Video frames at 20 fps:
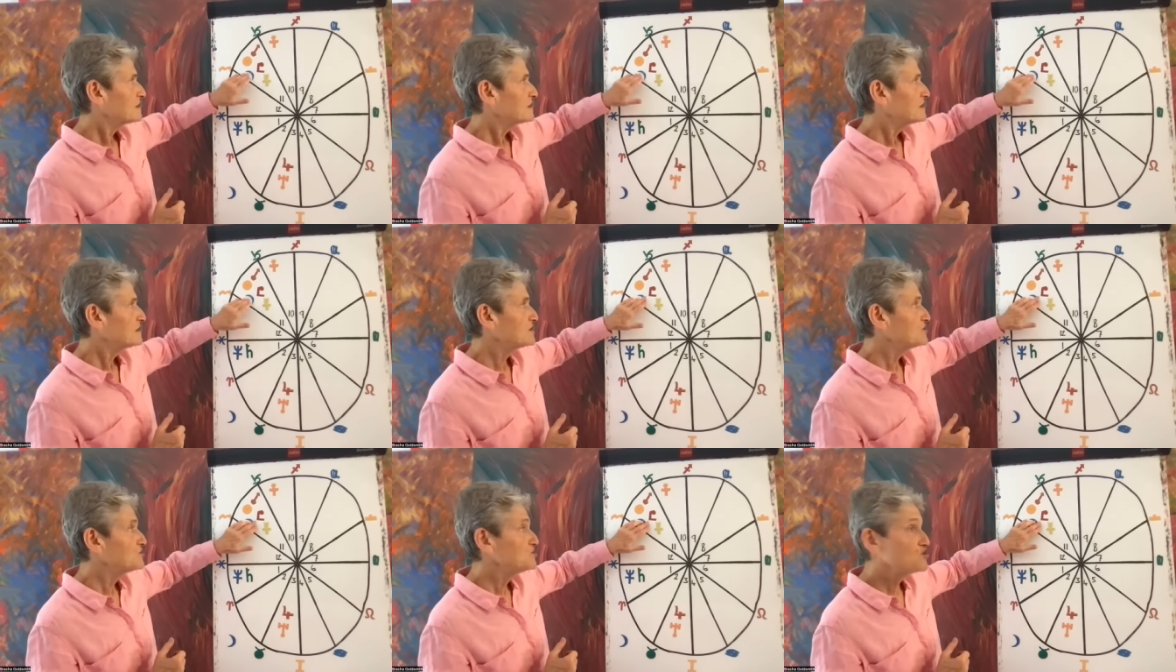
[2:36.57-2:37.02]

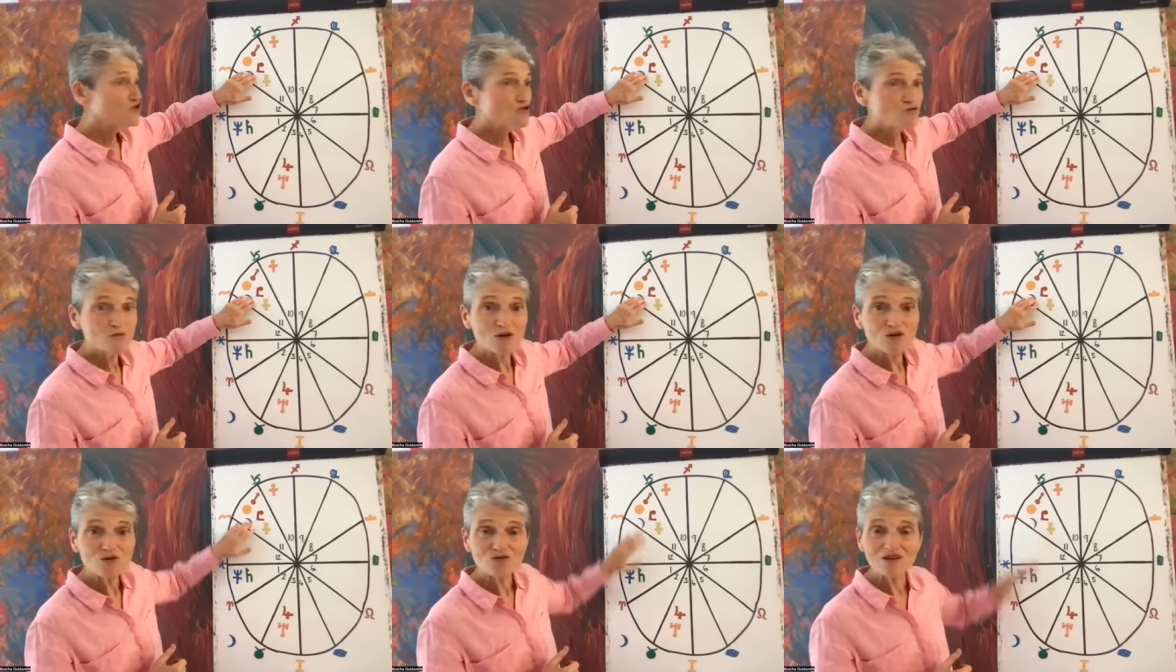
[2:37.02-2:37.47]
The
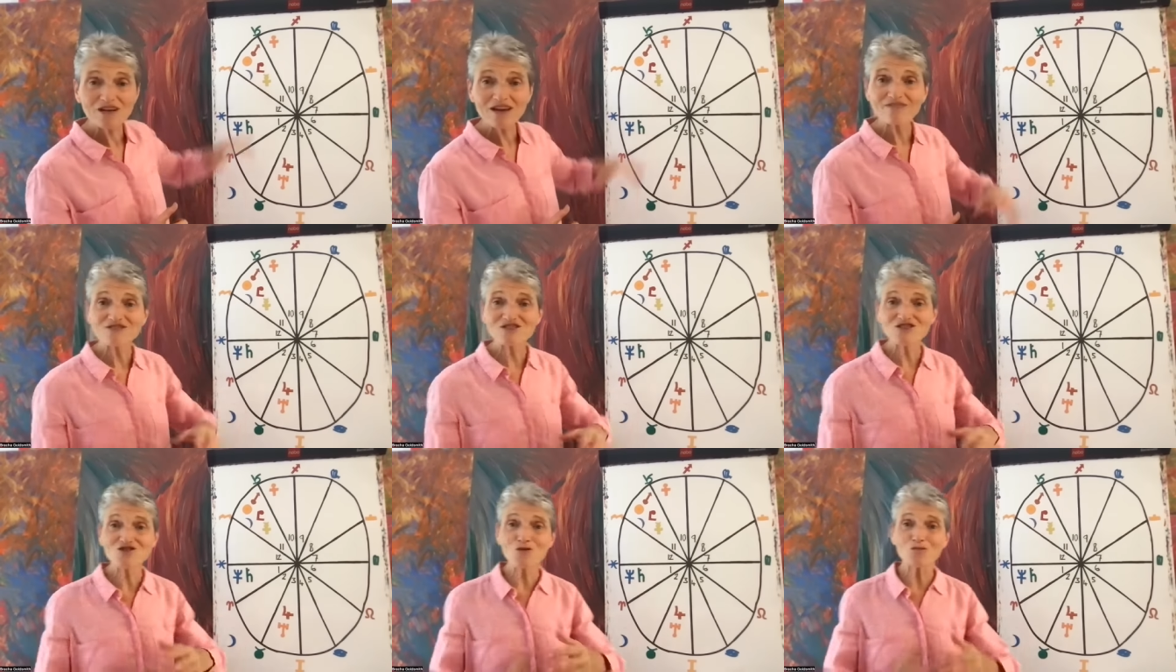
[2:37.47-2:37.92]
new moon
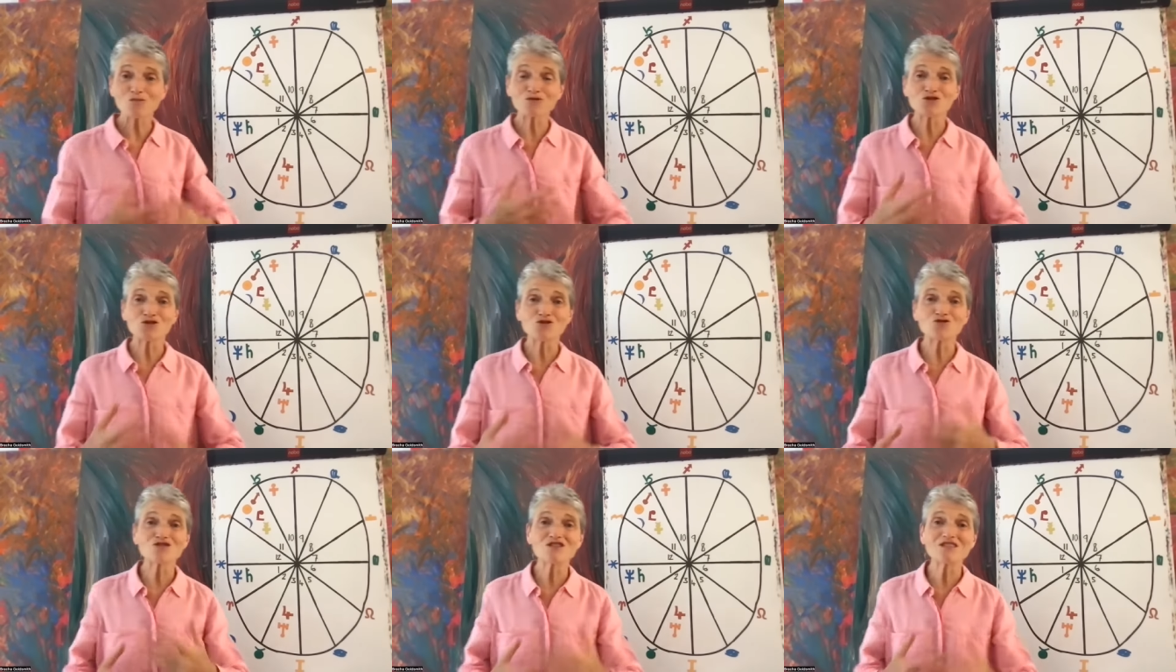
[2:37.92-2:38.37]
gives an
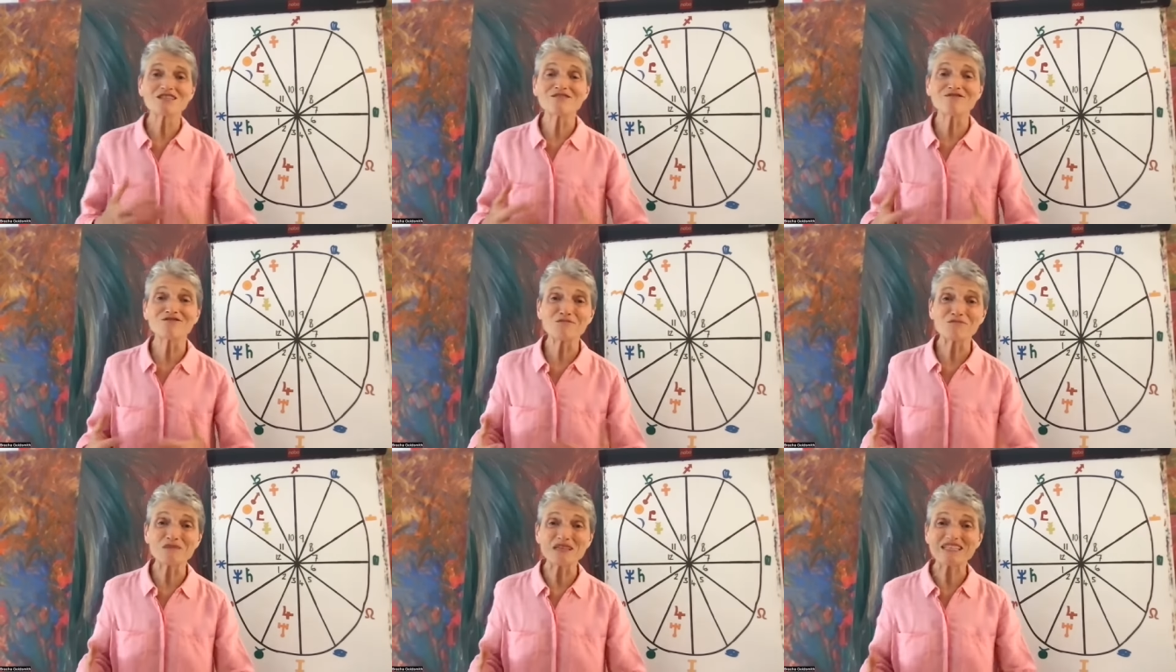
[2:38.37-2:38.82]
opportunity
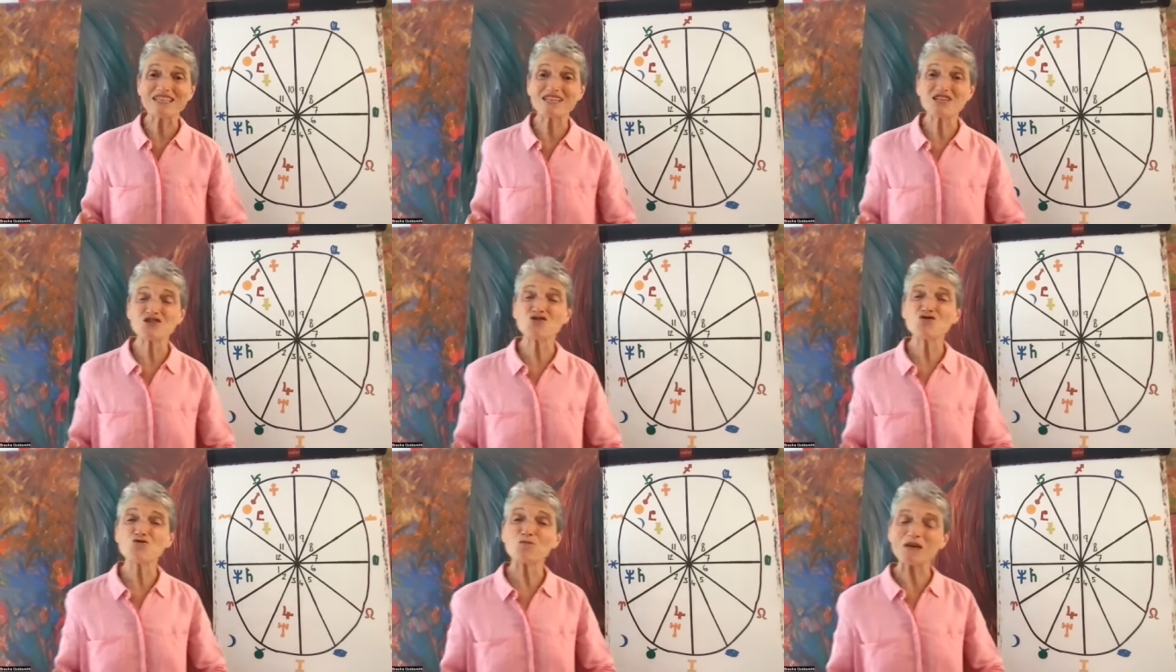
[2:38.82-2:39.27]
for
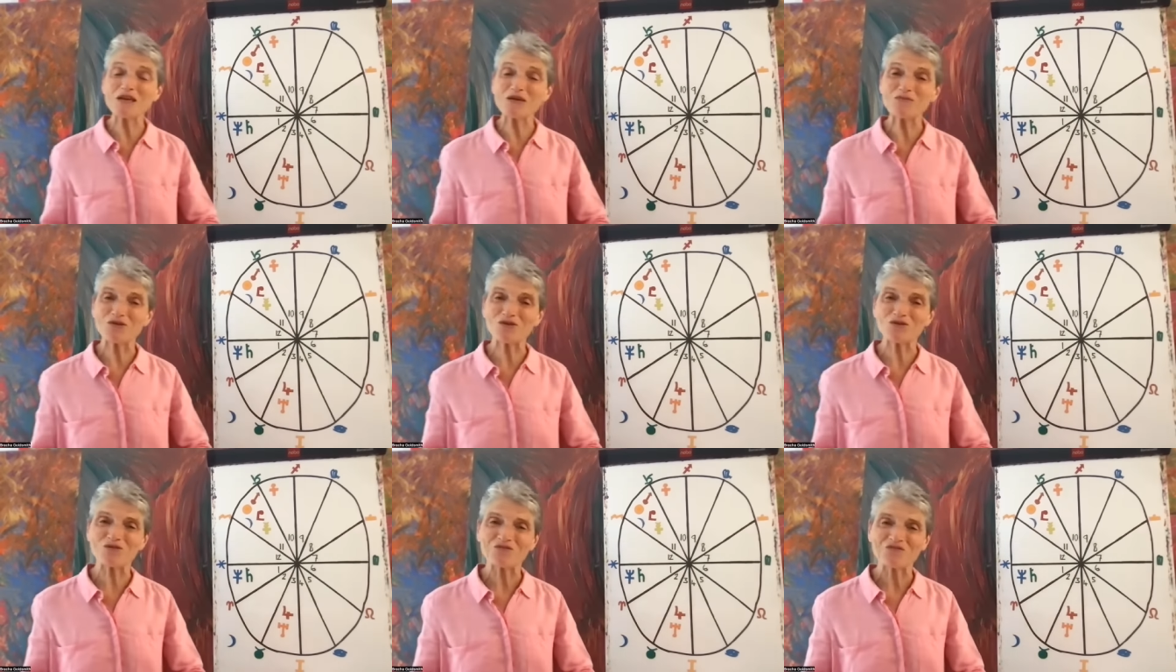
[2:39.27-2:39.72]
meeting new
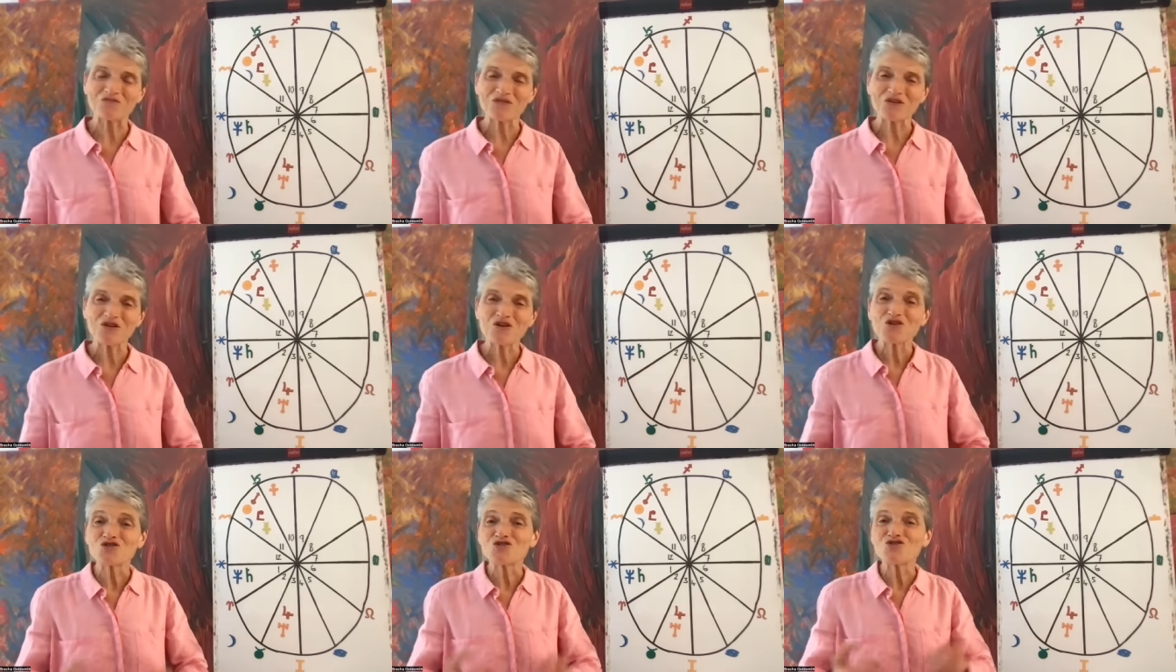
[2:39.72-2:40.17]
people,
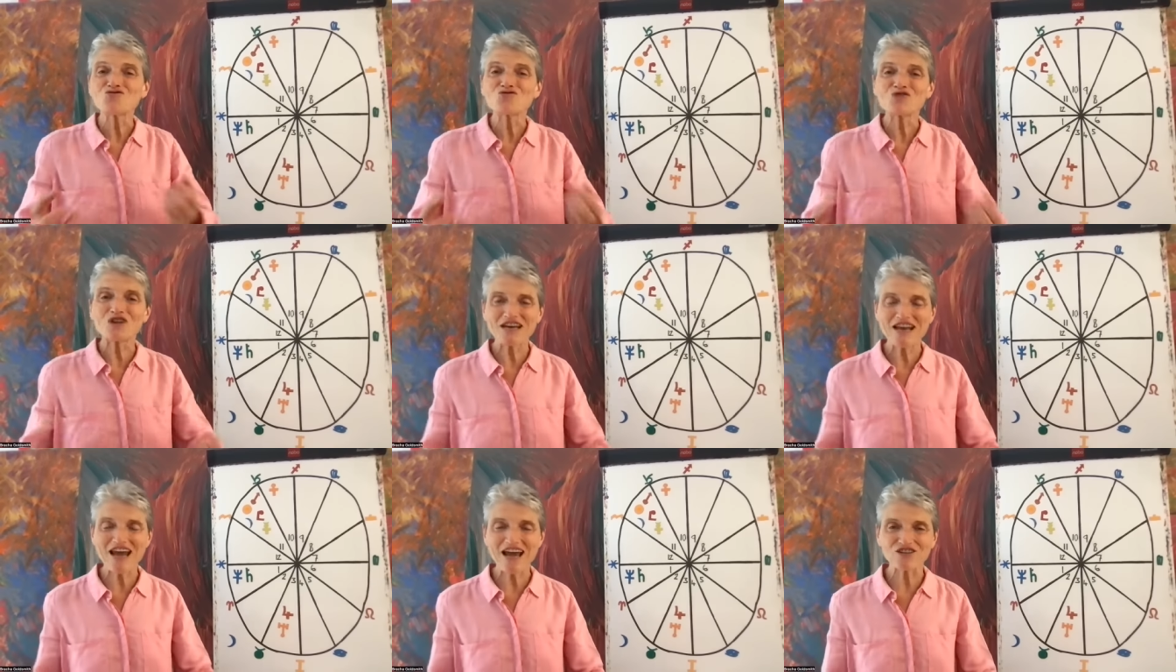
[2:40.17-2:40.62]
new
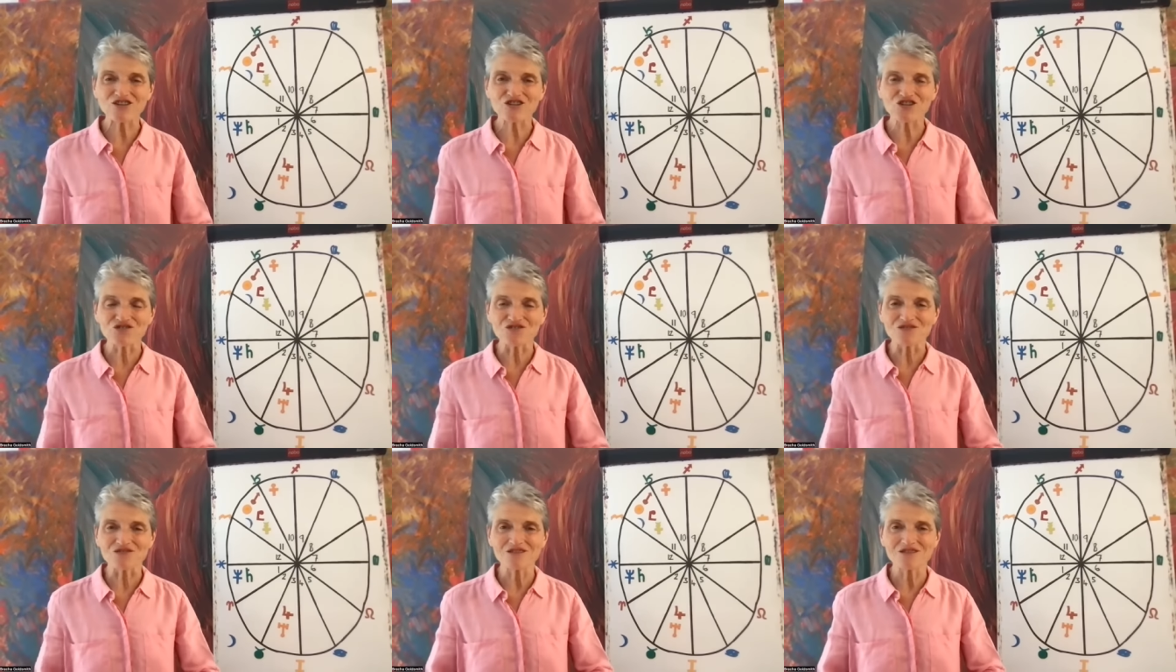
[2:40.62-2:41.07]

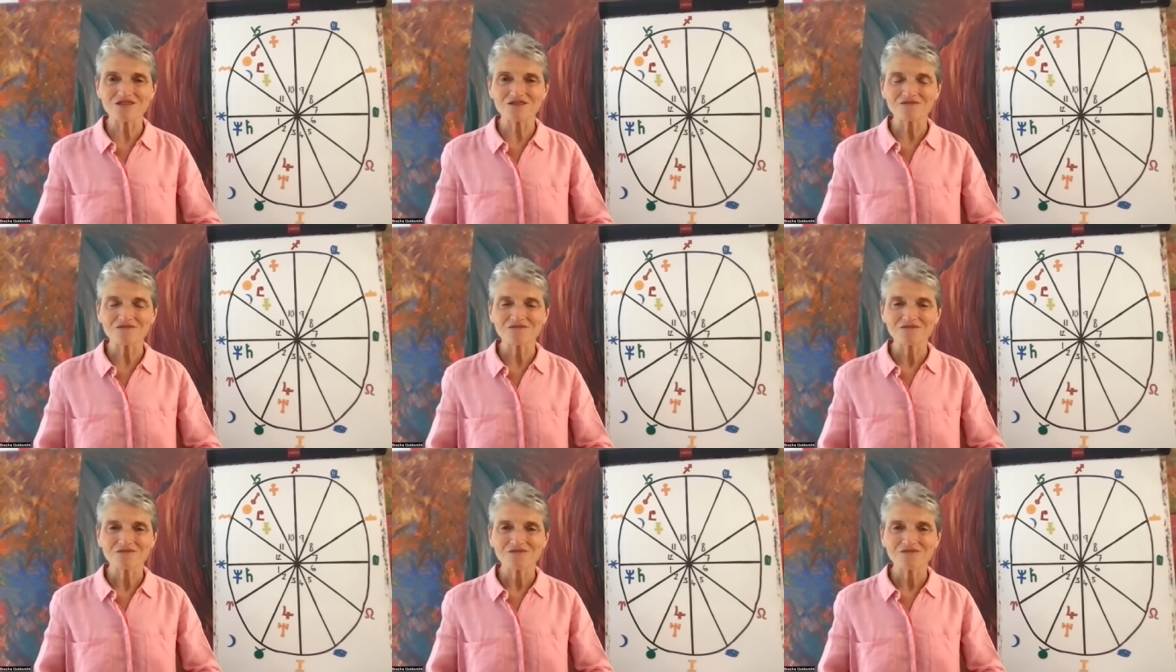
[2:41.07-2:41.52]
connections.